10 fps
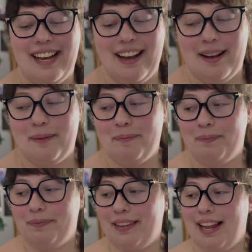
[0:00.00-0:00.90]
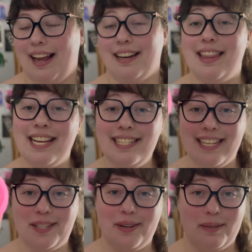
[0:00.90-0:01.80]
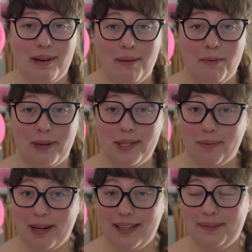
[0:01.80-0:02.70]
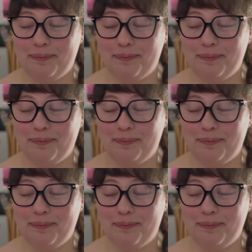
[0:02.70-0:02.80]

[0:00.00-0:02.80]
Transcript: And this is going to become a Musselburgh.